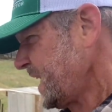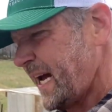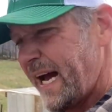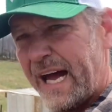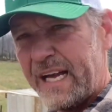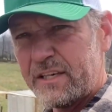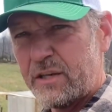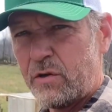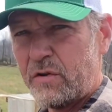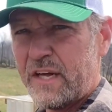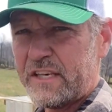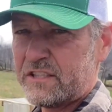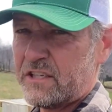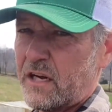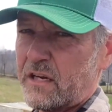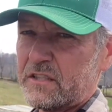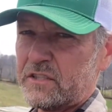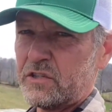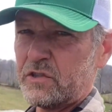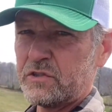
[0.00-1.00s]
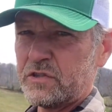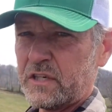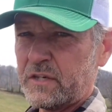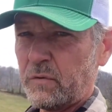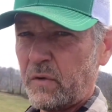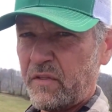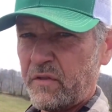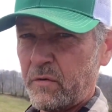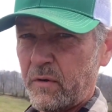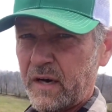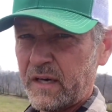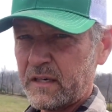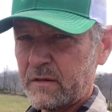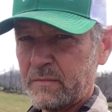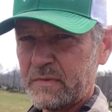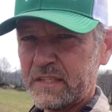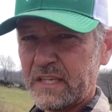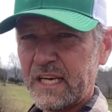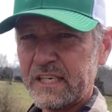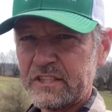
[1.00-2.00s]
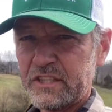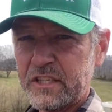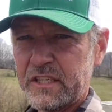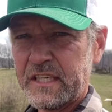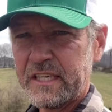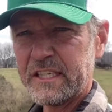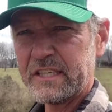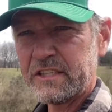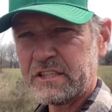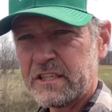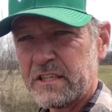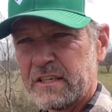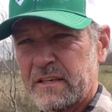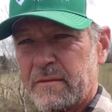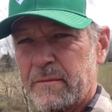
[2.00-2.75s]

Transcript: I know that's not usually what the recommendation is.